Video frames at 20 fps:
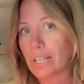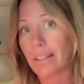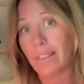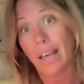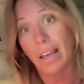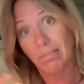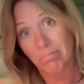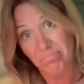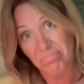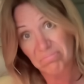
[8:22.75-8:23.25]
And
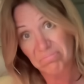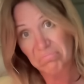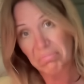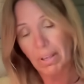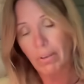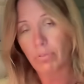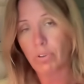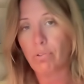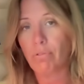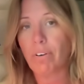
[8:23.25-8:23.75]
then
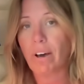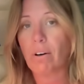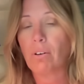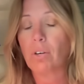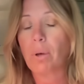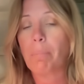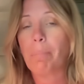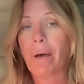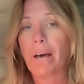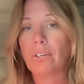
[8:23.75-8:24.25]
if you felt
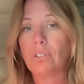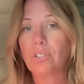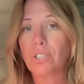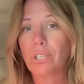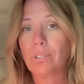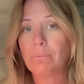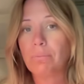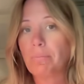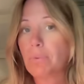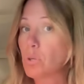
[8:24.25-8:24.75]
compelled
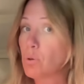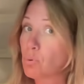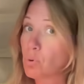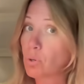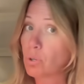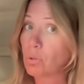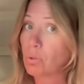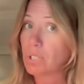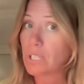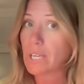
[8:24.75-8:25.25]
to, you
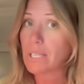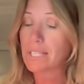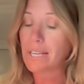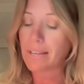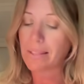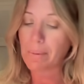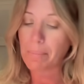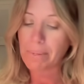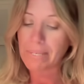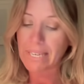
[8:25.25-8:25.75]
could also
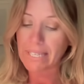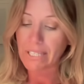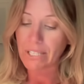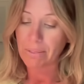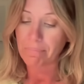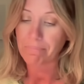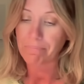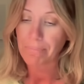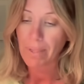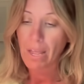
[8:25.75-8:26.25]
sign the
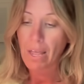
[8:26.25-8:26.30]
petition.